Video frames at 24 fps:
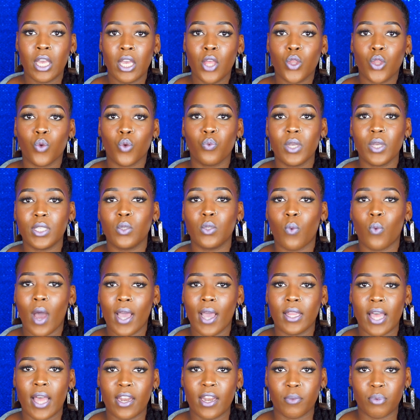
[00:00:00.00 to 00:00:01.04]
The reason why a
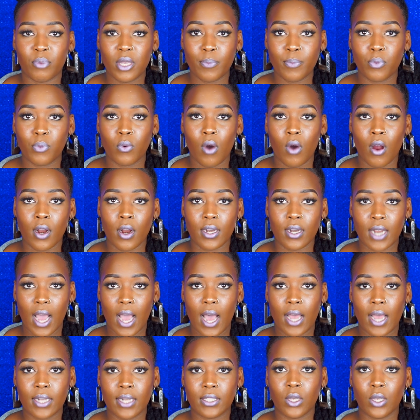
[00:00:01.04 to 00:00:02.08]
lot of people are
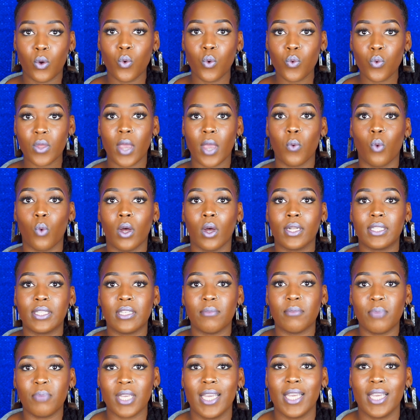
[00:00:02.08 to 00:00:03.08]
not who they want to be